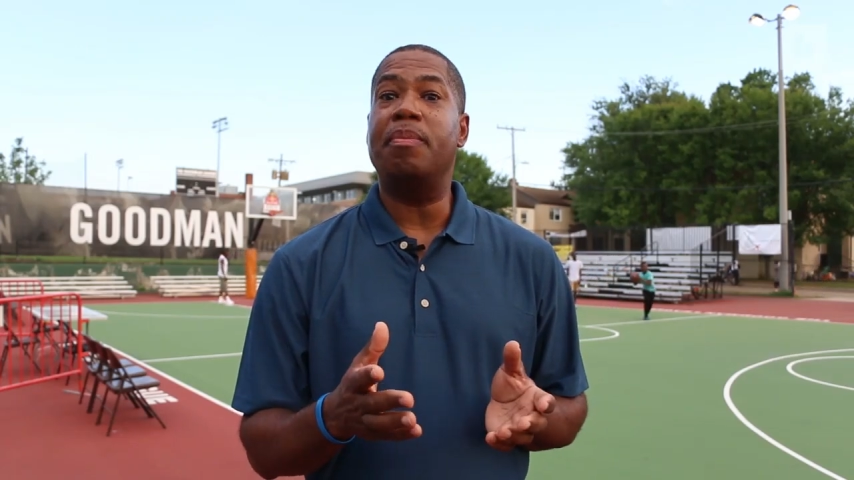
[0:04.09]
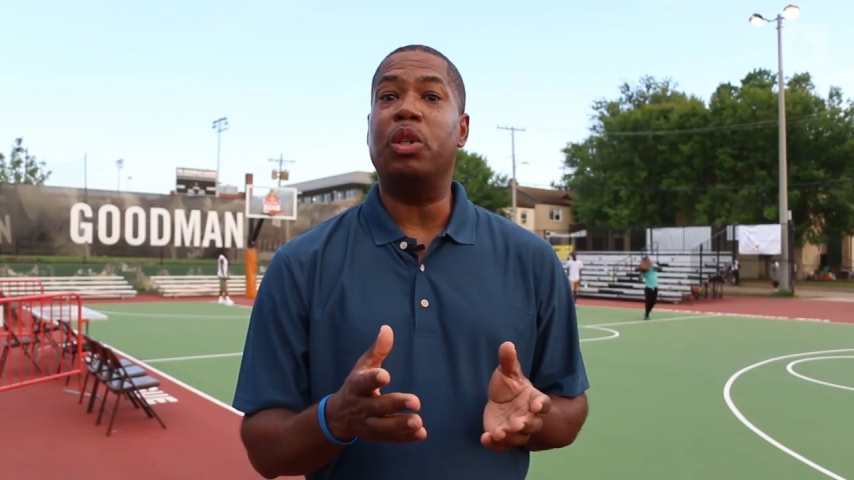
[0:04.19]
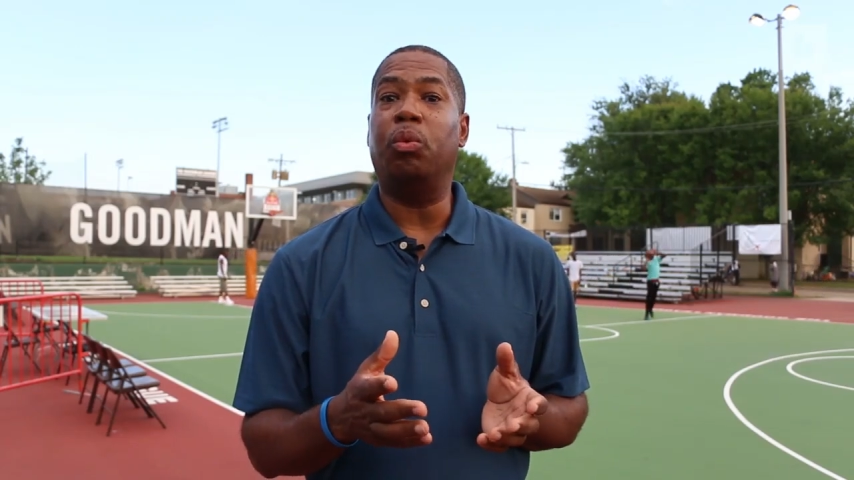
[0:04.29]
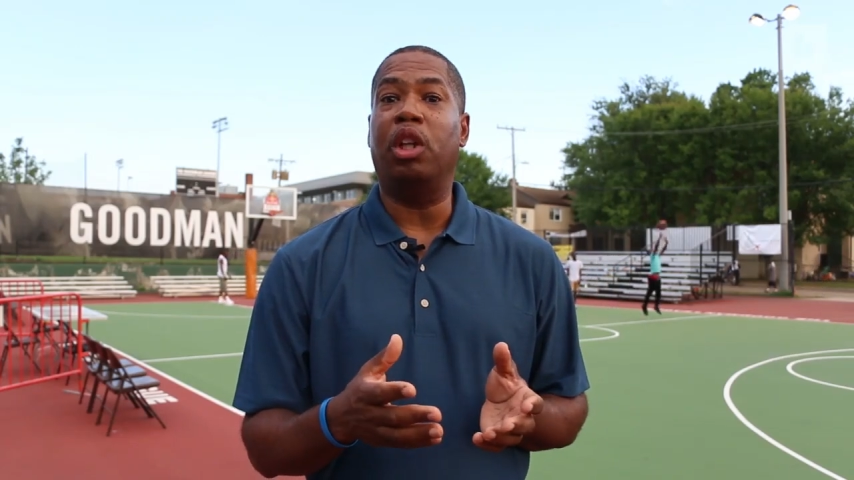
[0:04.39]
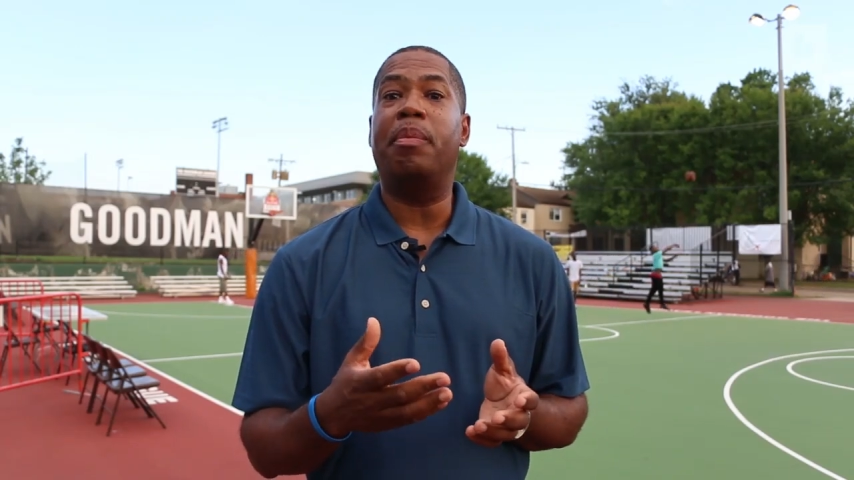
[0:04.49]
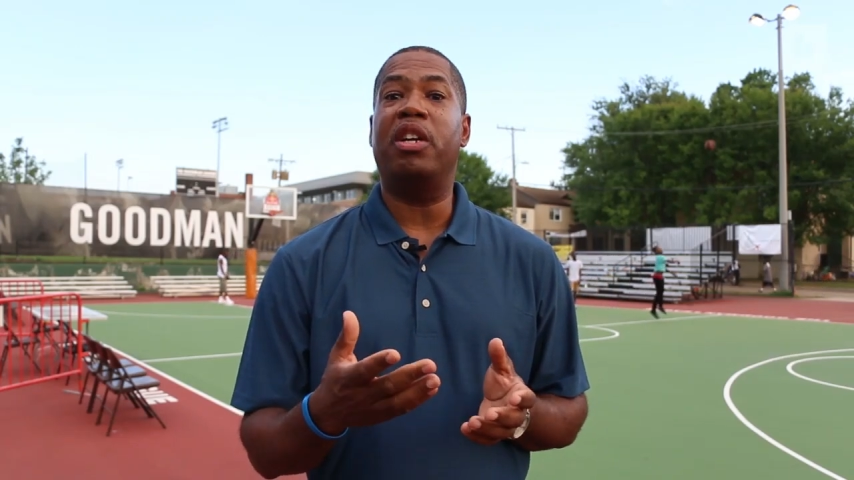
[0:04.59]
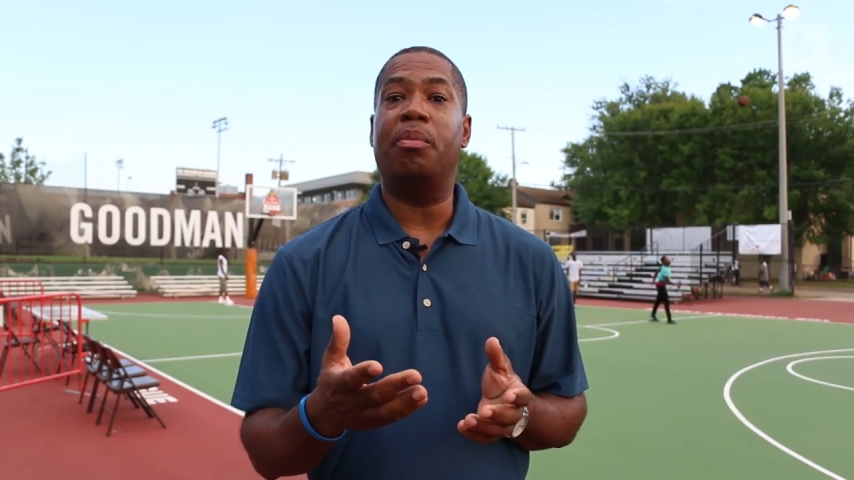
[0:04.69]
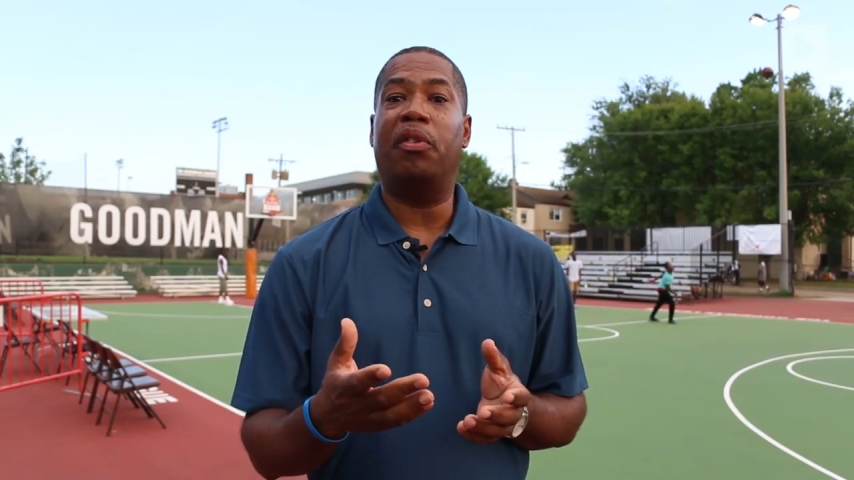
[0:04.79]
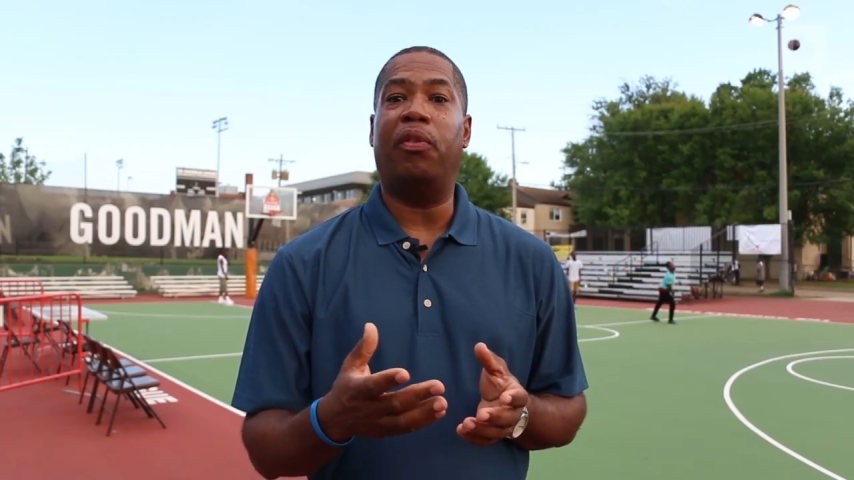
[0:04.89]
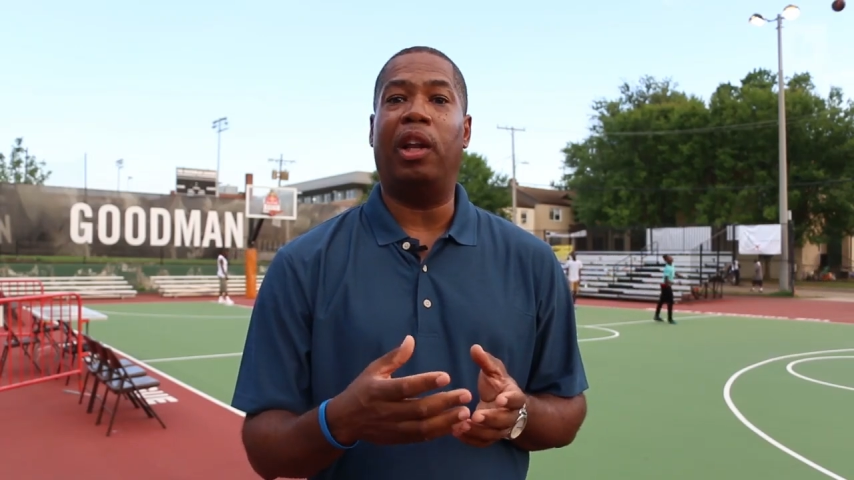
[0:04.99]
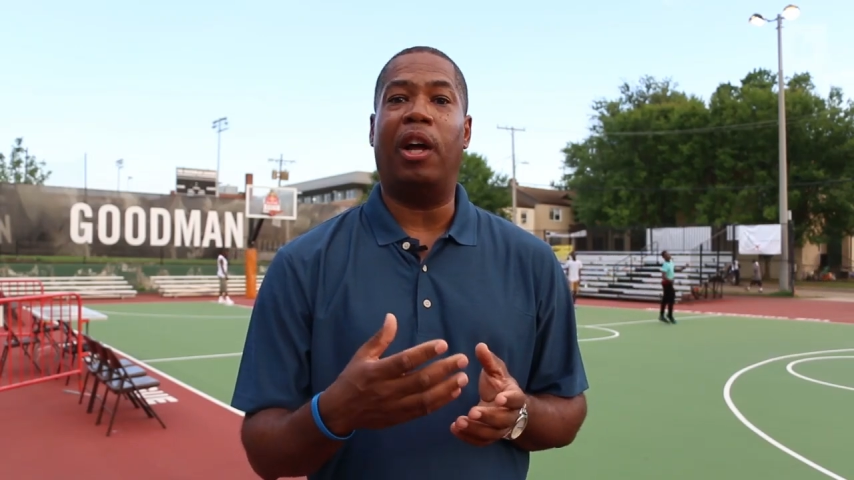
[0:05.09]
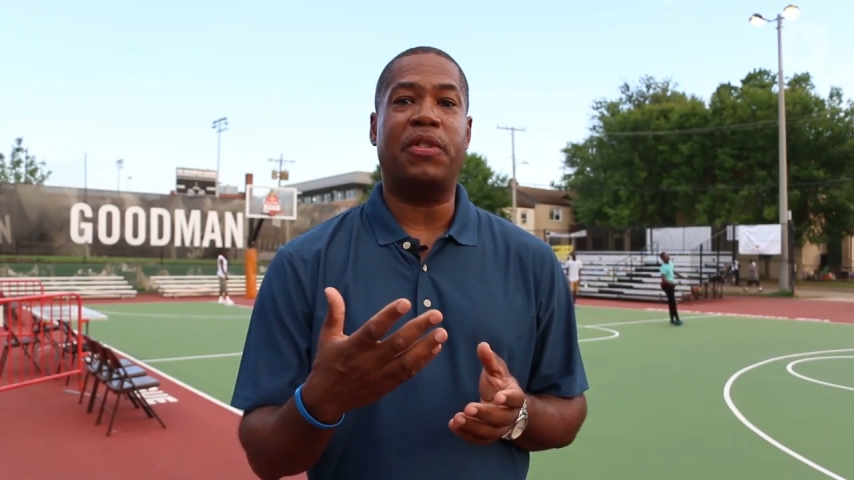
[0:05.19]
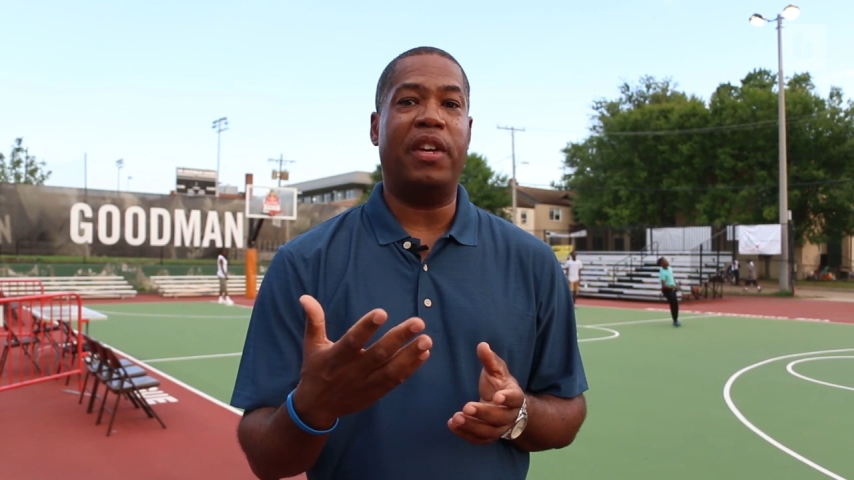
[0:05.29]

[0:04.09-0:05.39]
Simpson will appear before a